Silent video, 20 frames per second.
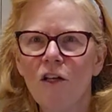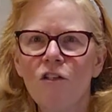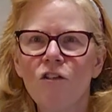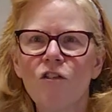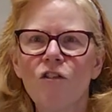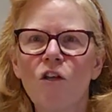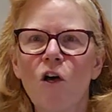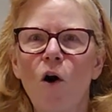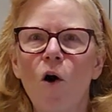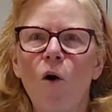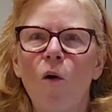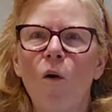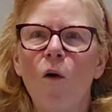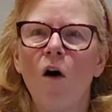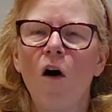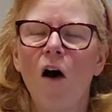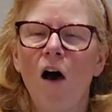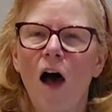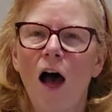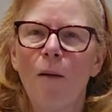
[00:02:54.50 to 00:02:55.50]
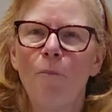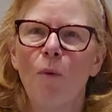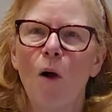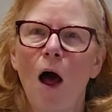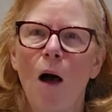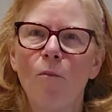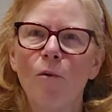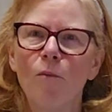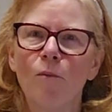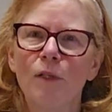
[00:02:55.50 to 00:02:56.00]
So I'm
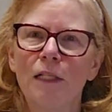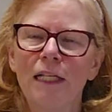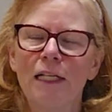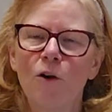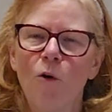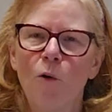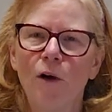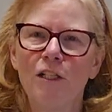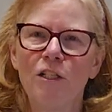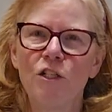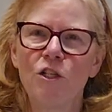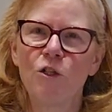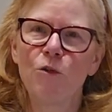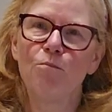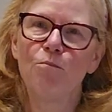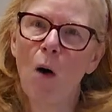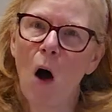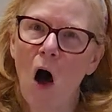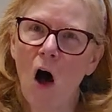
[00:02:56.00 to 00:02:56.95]
probably going to